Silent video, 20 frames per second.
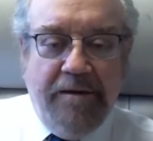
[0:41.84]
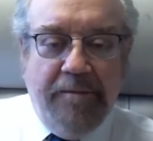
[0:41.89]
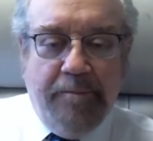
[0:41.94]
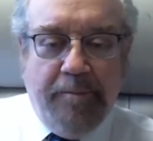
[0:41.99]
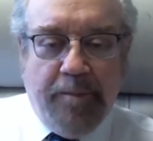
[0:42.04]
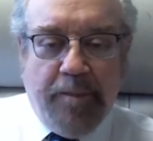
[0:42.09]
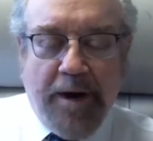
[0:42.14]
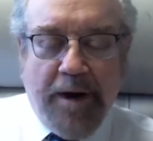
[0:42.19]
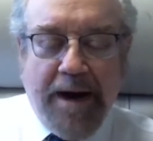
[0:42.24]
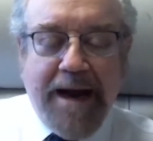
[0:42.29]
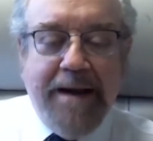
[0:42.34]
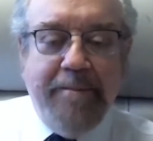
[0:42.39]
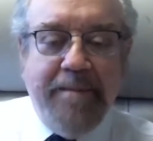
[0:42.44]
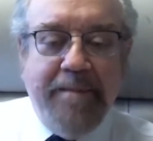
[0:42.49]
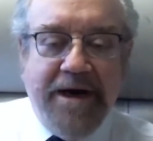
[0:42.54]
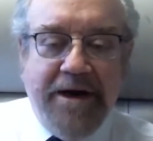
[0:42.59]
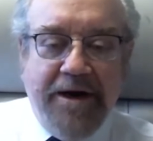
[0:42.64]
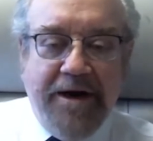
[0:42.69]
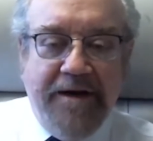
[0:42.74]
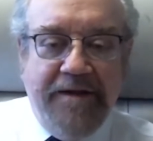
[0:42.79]

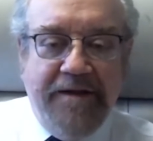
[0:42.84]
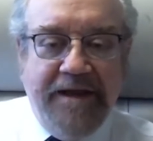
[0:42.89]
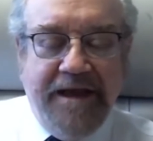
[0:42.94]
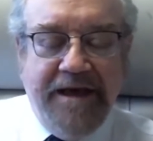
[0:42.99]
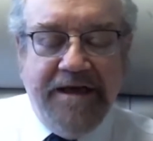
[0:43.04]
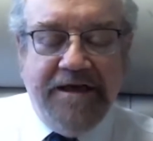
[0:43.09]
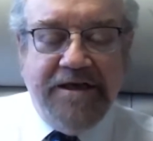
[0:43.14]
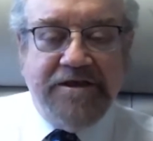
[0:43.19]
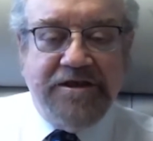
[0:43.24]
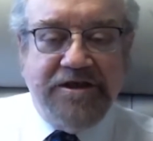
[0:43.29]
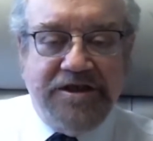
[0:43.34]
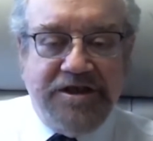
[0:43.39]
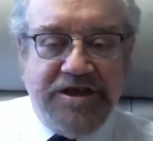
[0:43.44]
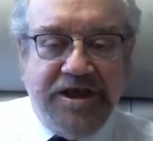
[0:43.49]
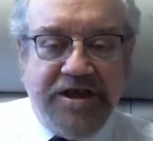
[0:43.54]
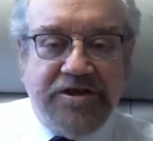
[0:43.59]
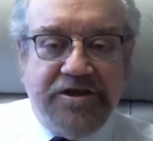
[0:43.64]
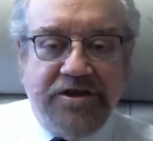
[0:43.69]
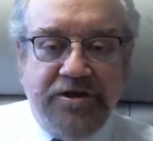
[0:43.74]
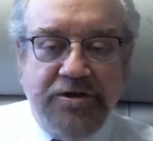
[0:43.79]
primary that is
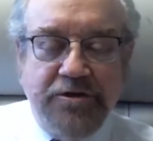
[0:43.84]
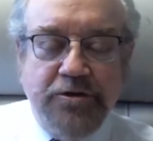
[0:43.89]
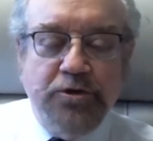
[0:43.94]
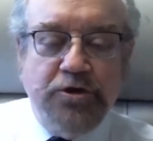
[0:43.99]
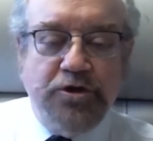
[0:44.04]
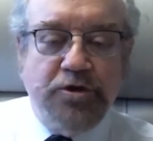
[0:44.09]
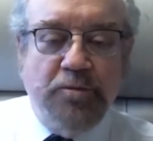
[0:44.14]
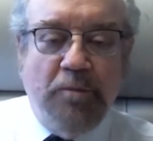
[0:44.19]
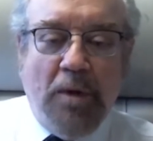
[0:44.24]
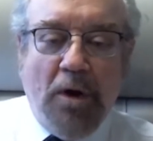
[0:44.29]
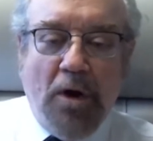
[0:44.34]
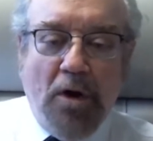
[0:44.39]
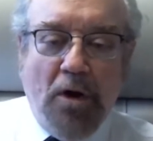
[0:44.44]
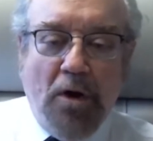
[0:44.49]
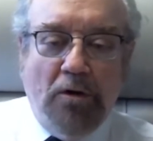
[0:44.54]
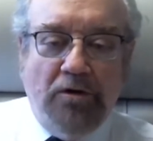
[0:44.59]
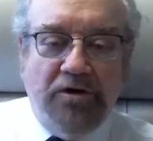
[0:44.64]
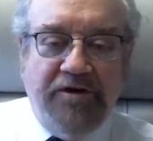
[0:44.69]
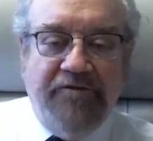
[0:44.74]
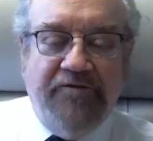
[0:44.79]
just too
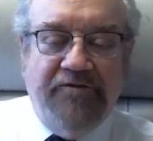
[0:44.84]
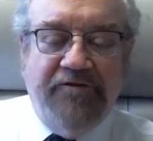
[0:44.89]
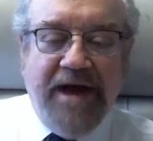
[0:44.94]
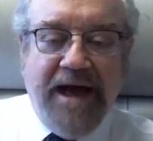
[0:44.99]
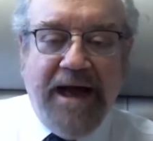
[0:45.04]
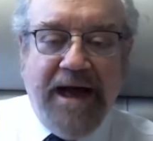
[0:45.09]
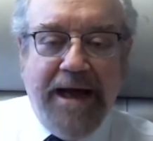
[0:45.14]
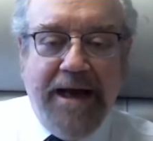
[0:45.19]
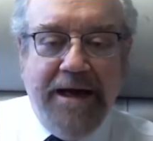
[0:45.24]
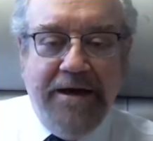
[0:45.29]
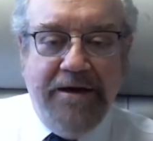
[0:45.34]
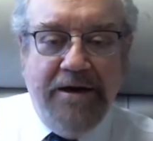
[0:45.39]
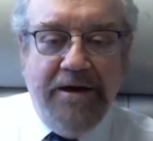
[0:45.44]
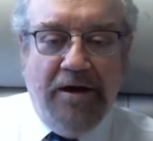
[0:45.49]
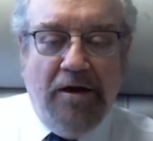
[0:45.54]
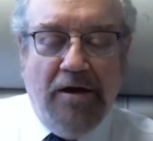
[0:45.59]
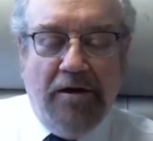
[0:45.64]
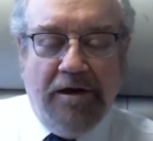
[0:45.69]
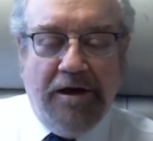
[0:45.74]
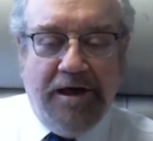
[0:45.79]
small to find
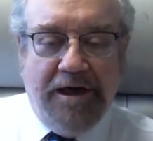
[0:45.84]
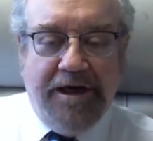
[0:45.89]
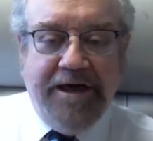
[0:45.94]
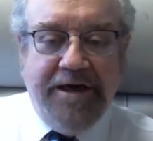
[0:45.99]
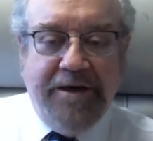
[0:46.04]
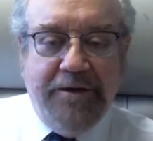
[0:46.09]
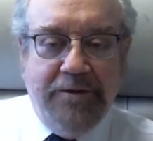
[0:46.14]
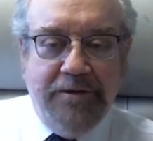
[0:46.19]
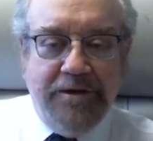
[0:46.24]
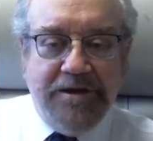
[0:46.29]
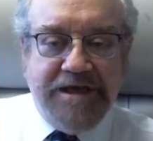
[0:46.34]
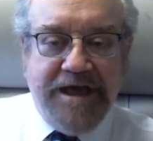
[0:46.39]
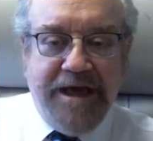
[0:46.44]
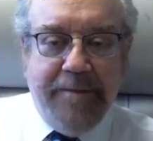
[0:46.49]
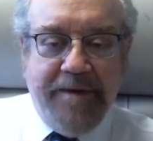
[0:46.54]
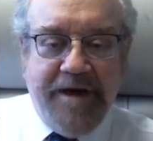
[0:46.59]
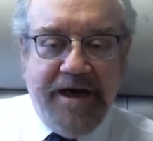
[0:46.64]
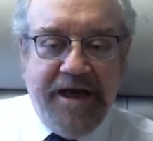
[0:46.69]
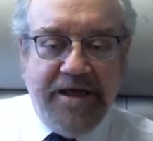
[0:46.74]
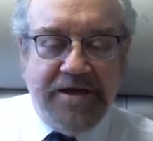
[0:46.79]
on clinical
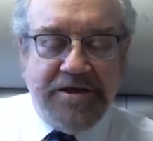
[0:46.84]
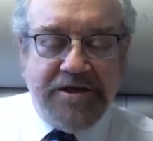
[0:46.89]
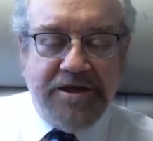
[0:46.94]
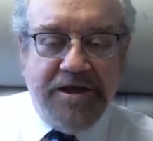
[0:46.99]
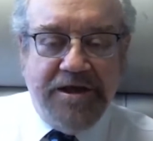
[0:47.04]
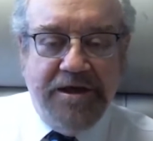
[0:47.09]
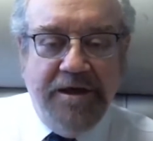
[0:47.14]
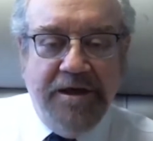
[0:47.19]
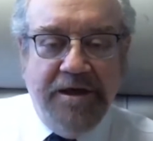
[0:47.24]
examination.